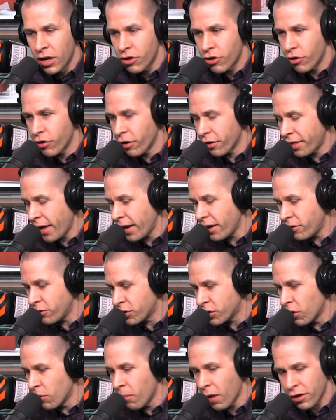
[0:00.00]
Junior, thank you
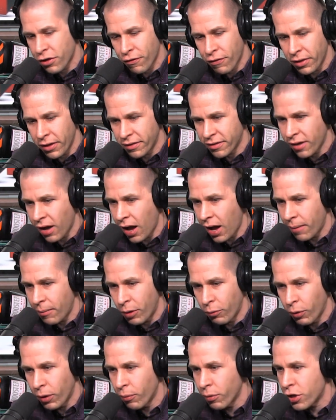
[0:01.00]
so much for this time,
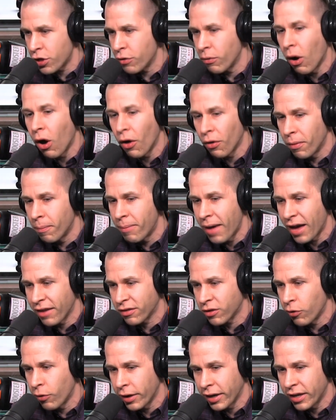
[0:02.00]
and we wish you all the
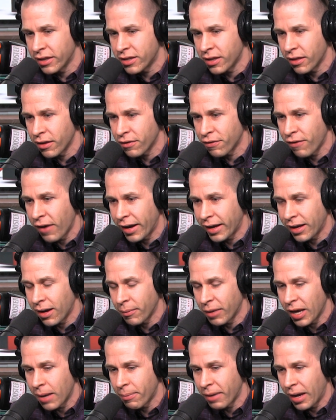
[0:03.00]
best going into this fight
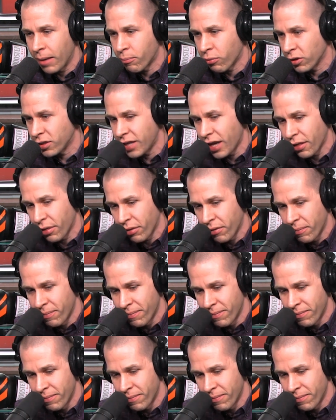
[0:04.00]
coming up April 10th.